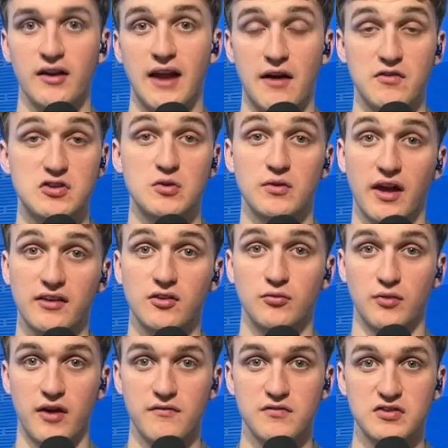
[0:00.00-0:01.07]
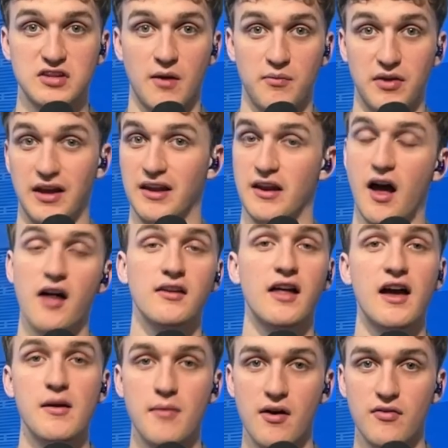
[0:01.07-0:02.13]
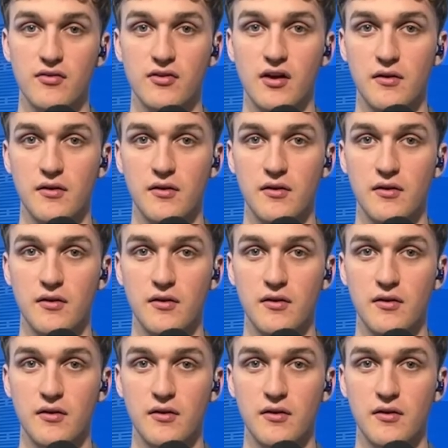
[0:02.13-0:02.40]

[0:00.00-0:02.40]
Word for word: Now, if she would like to run for something and not lie about